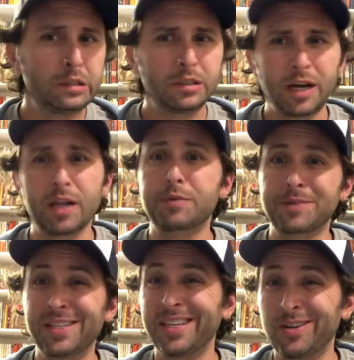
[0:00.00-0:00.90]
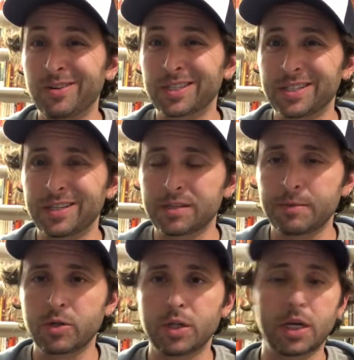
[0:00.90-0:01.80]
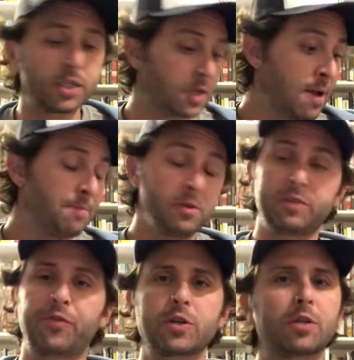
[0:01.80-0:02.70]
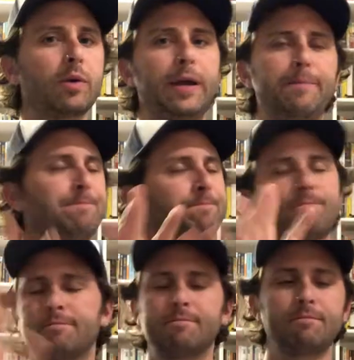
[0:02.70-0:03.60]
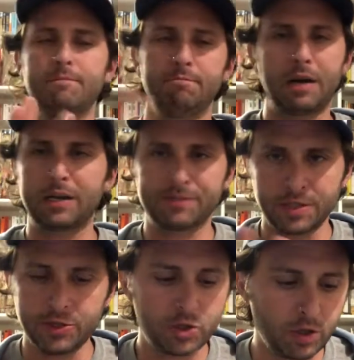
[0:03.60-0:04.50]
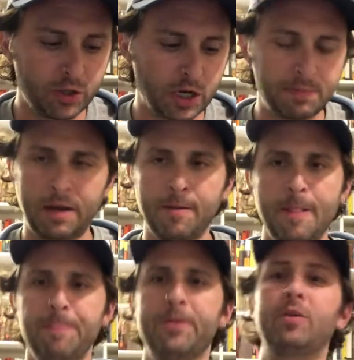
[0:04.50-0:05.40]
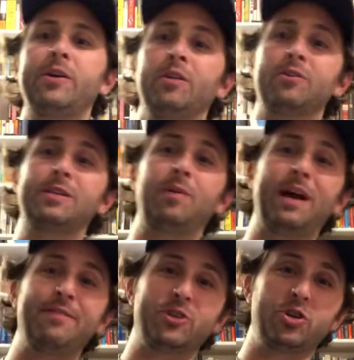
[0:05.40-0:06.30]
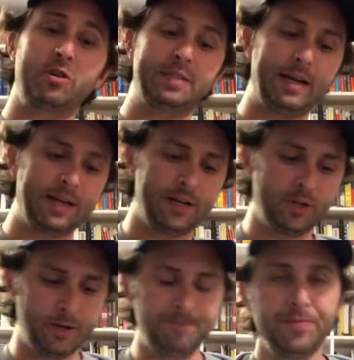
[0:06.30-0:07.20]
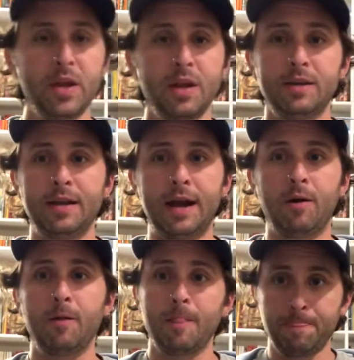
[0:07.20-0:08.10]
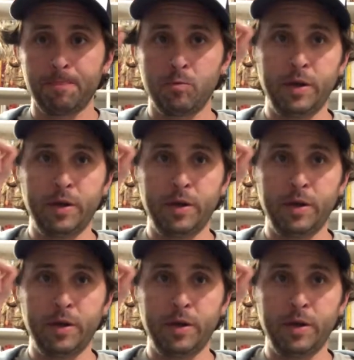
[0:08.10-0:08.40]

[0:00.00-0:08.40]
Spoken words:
I like to pretend they don't exist, to be totally honest. But those first 3, magnificent. You should totally check them out. They're great. You'll understand why I have a shirt dedicated to it. Now, we